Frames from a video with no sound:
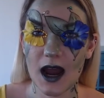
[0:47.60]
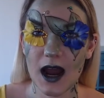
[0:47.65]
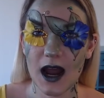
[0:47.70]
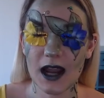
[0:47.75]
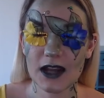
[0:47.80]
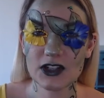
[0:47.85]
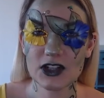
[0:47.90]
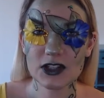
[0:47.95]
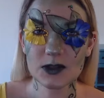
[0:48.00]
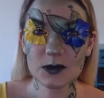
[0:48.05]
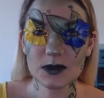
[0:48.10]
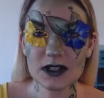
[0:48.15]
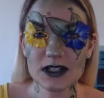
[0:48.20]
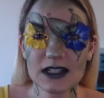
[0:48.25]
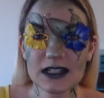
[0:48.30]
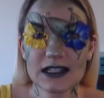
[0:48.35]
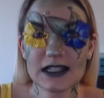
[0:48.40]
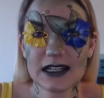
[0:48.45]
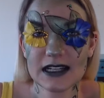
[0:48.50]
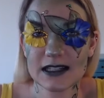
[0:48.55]
I just wanted
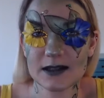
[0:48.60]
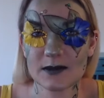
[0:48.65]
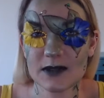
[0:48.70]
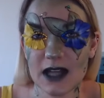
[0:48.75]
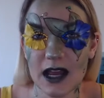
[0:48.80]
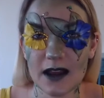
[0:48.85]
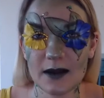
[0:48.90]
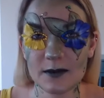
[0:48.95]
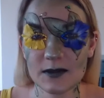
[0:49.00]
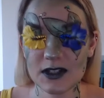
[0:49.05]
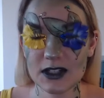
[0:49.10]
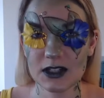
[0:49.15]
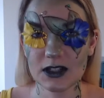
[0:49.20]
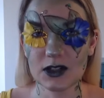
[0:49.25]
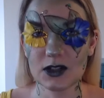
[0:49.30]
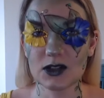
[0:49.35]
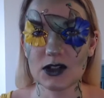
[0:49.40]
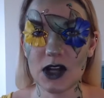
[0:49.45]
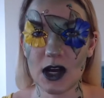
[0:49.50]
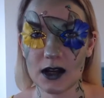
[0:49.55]
to take some time
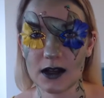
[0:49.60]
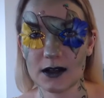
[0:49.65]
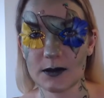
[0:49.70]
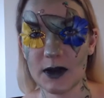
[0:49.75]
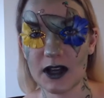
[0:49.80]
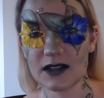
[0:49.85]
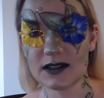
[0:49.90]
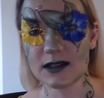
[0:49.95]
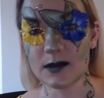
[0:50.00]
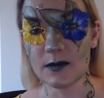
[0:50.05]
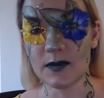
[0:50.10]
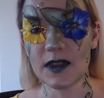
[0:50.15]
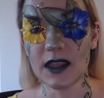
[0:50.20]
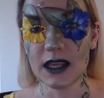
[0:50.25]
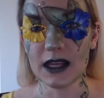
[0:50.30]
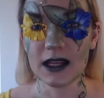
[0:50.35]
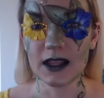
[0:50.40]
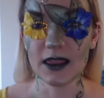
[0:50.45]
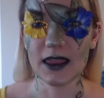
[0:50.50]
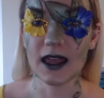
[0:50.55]
to talk about
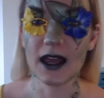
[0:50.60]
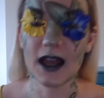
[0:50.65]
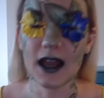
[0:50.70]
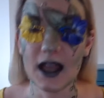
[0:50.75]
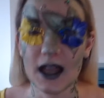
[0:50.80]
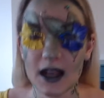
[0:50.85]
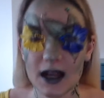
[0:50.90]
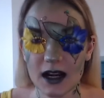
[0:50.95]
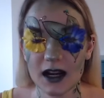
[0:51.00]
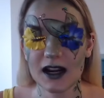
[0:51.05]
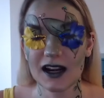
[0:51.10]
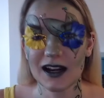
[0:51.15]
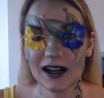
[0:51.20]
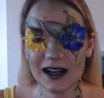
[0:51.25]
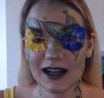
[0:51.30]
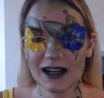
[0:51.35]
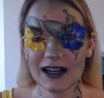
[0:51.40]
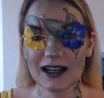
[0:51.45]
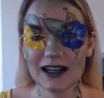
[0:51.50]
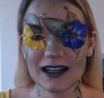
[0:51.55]
something that
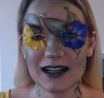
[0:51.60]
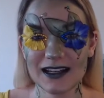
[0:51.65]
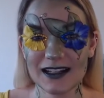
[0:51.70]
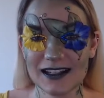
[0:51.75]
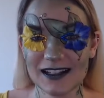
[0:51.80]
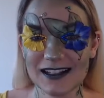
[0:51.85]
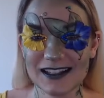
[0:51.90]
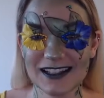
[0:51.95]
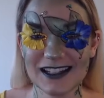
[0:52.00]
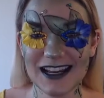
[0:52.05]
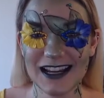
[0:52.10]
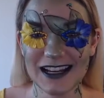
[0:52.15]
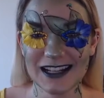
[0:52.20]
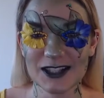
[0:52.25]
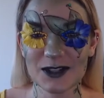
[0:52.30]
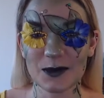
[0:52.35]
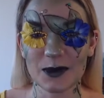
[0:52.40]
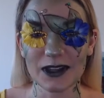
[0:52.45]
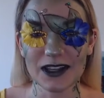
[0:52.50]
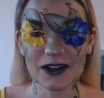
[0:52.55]

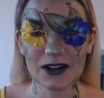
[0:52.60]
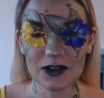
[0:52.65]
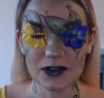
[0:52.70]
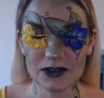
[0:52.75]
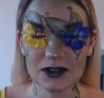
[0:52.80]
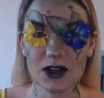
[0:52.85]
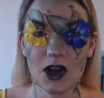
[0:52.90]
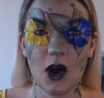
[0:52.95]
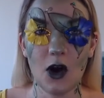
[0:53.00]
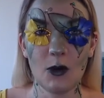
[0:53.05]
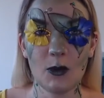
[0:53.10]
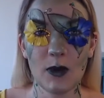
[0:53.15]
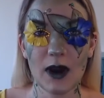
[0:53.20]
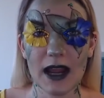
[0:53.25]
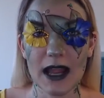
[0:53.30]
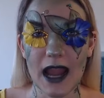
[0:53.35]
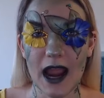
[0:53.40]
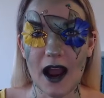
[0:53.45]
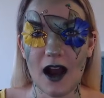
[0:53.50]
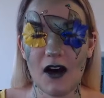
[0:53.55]
hits really close to home
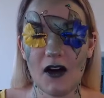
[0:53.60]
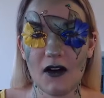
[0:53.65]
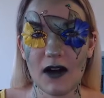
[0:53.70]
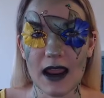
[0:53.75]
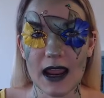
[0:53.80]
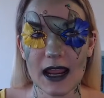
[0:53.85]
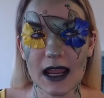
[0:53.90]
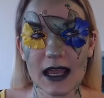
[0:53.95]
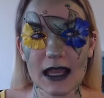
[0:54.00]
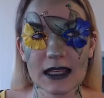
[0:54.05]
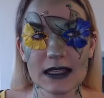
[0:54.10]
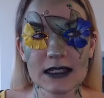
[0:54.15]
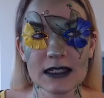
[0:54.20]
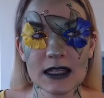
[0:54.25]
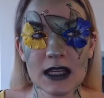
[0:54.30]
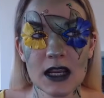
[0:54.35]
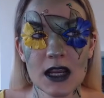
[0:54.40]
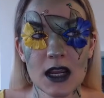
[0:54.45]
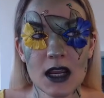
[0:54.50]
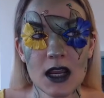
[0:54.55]
right now. And,
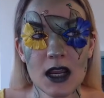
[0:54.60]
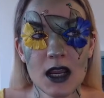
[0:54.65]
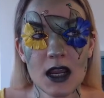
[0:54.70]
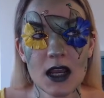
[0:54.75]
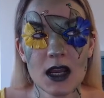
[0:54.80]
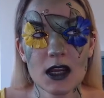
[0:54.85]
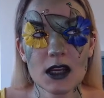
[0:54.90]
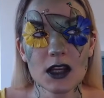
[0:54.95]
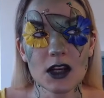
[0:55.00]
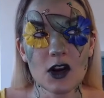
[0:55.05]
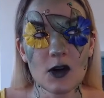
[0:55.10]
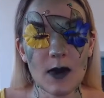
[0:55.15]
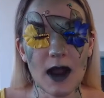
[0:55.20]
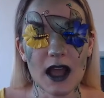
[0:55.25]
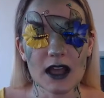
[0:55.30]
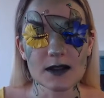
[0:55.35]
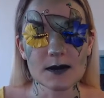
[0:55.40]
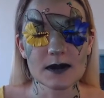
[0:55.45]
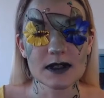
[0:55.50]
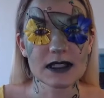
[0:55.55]
you know, my
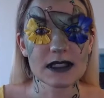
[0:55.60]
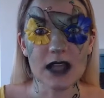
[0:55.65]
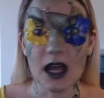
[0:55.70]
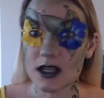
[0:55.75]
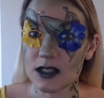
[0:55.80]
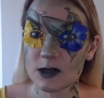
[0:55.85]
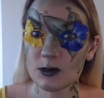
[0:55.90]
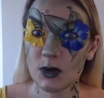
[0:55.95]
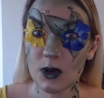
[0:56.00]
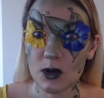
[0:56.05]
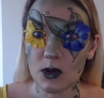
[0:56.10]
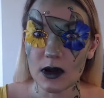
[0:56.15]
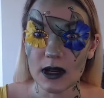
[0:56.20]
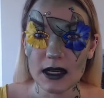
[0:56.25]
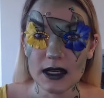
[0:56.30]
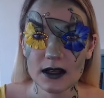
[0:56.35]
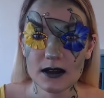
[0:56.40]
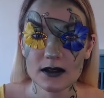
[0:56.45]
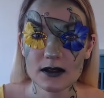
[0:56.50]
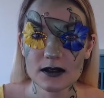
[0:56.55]
husband is not
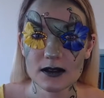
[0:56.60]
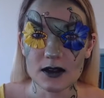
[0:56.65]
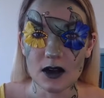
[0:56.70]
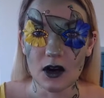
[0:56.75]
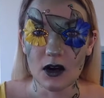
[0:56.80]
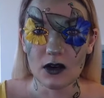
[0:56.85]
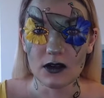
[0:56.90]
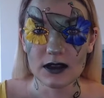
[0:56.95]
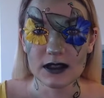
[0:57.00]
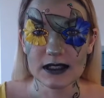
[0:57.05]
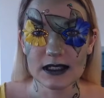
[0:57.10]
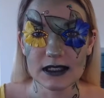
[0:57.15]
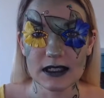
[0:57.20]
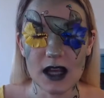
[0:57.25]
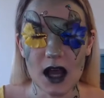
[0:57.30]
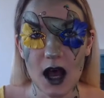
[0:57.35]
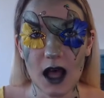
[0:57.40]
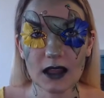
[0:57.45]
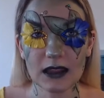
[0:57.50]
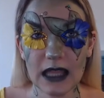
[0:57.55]
deployed. So this is
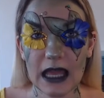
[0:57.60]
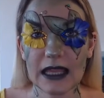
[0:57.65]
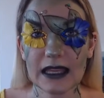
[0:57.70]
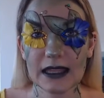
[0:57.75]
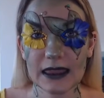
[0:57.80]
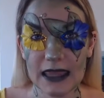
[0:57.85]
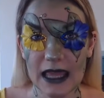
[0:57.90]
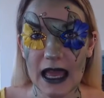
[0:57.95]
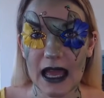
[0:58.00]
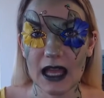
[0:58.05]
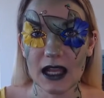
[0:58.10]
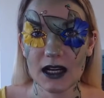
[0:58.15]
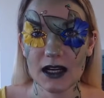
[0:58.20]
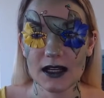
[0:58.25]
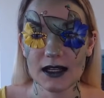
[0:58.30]
not like that.